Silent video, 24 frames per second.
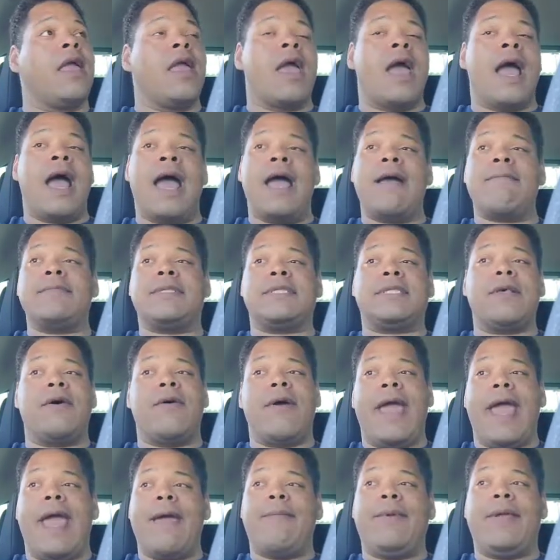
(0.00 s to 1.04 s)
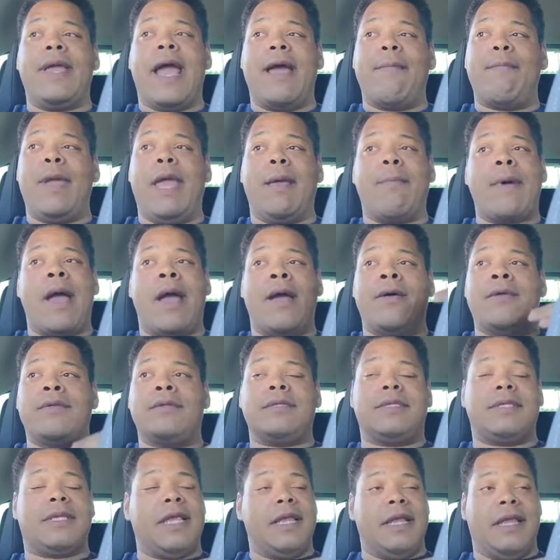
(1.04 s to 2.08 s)
I'm so happy I make my own
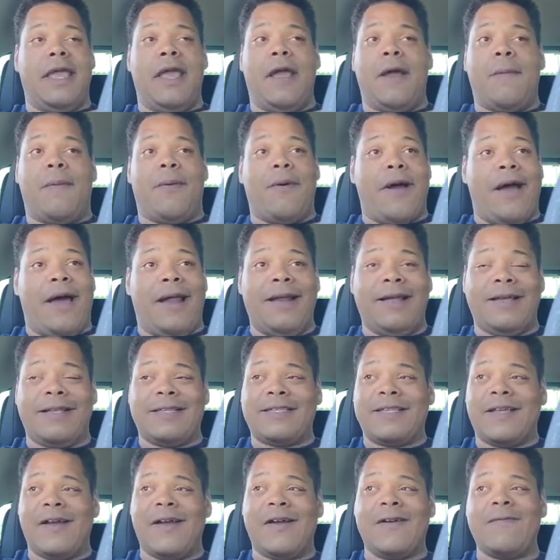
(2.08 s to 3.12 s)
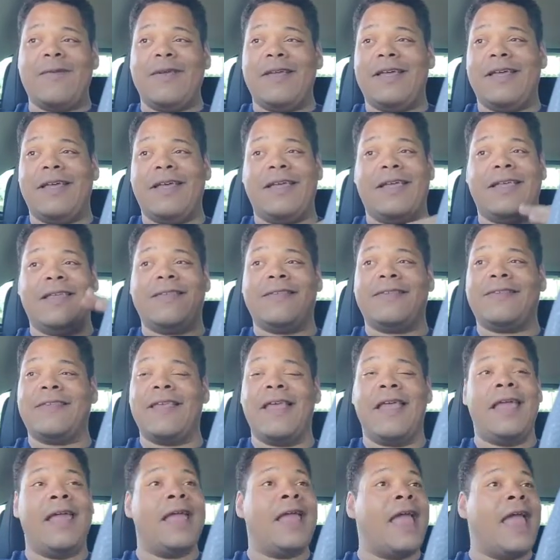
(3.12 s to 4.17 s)
skincare products, girl, because
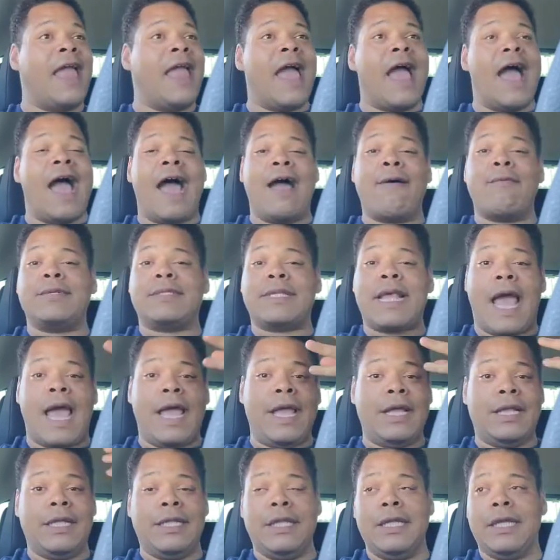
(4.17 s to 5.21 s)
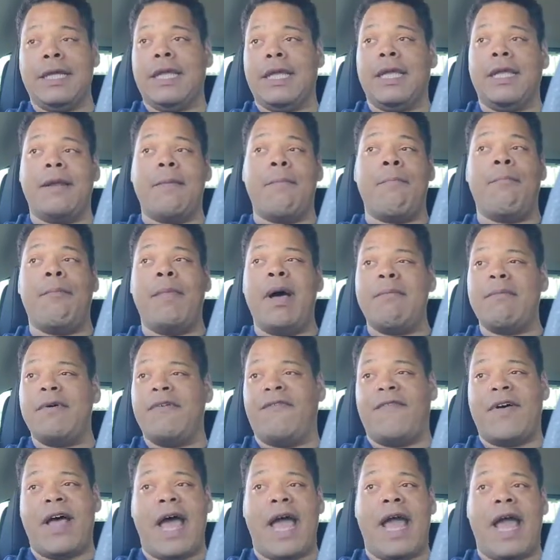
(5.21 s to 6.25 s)
I was out here looking
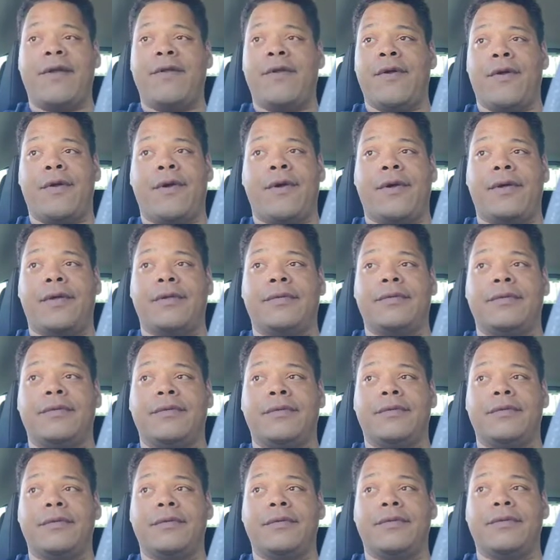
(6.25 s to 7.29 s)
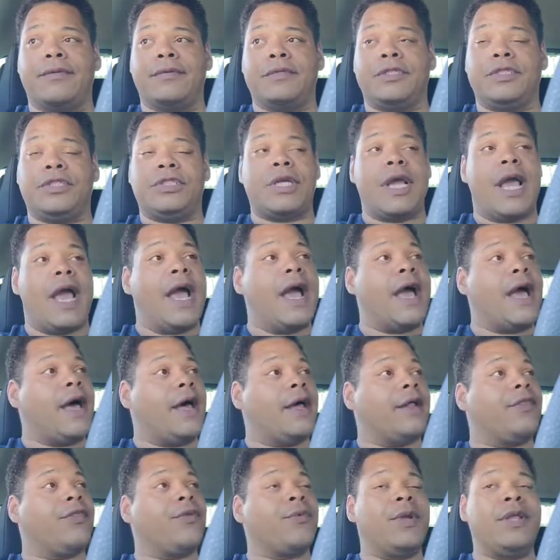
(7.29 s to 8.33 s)
mummified, girl.
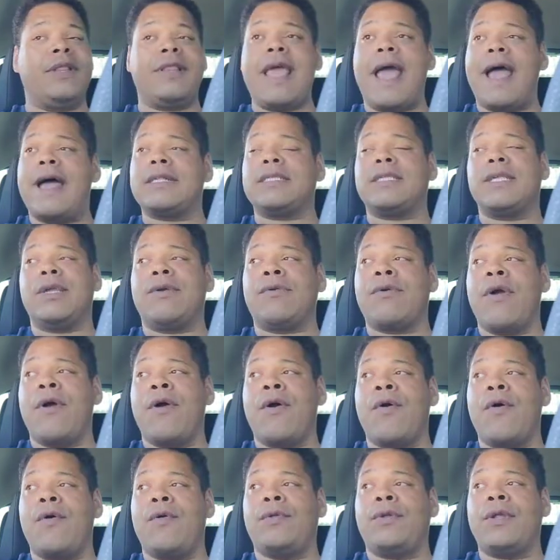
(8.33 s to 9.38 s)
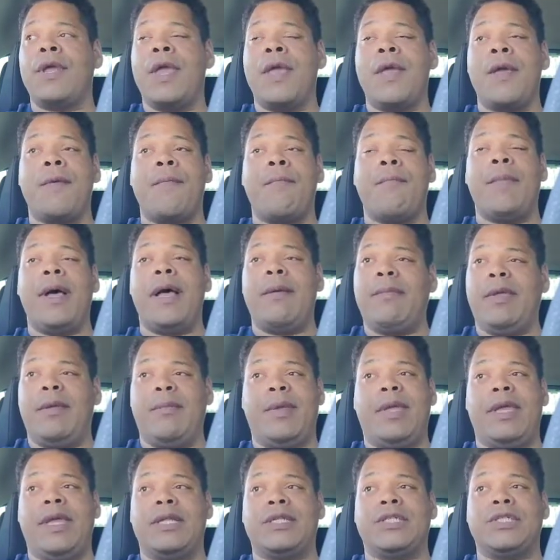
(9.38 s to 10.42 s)
child, 3,000 year old mummy
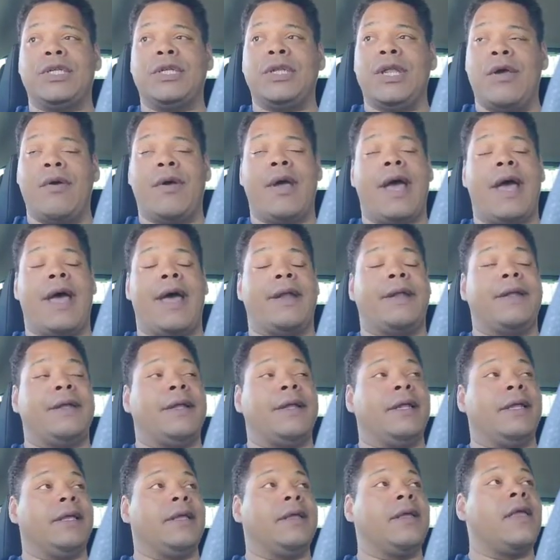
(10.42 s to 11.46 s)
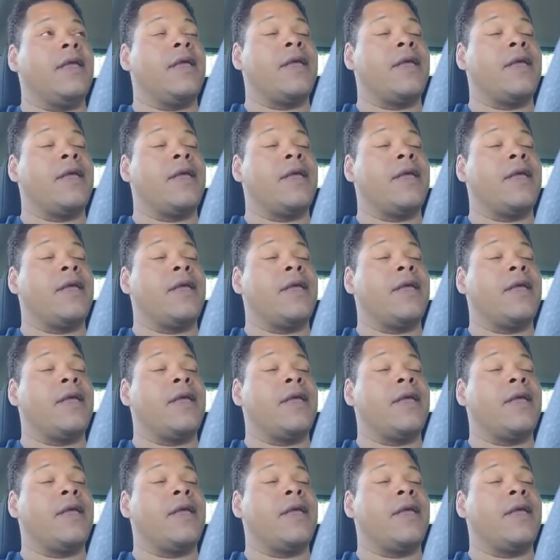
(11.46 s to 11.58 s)
bitch, no God, honey.